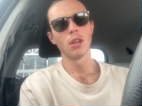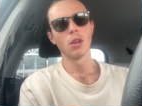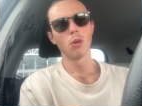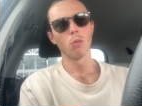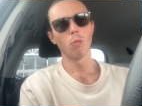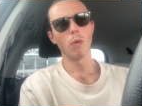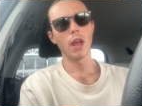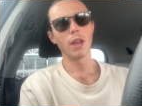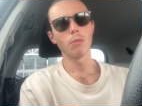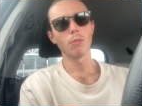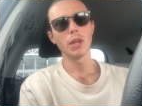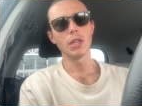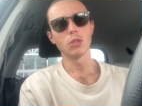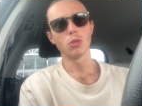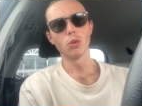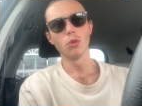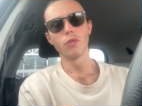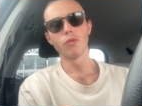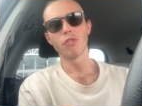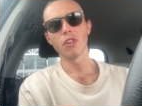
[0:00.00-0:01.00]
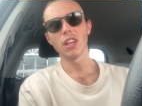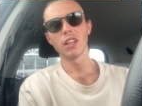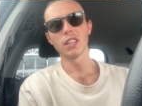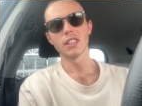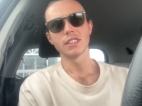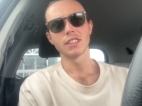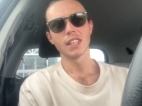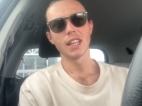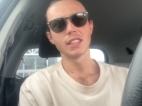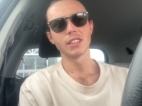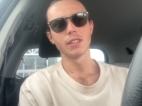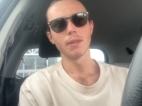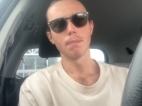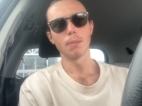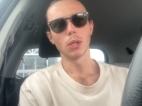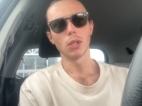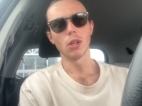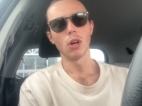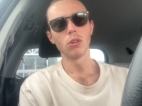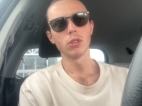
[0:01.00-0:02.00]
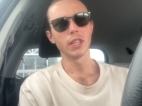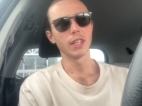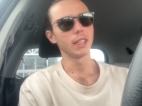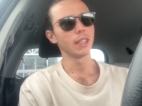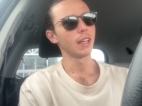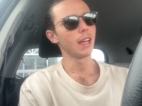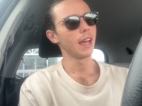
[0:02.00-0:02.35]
when we do feel a sense of belonging.